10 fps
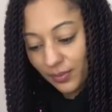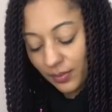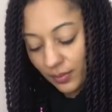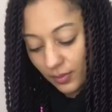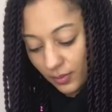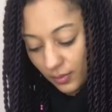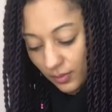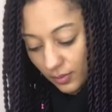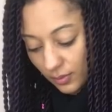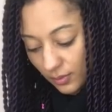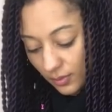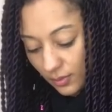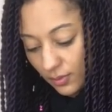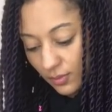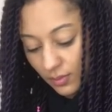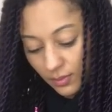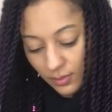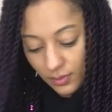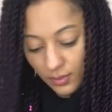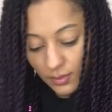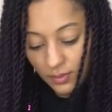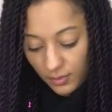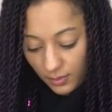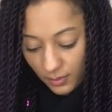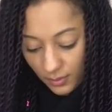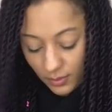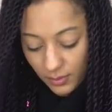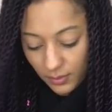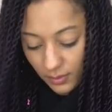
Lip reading: (silence)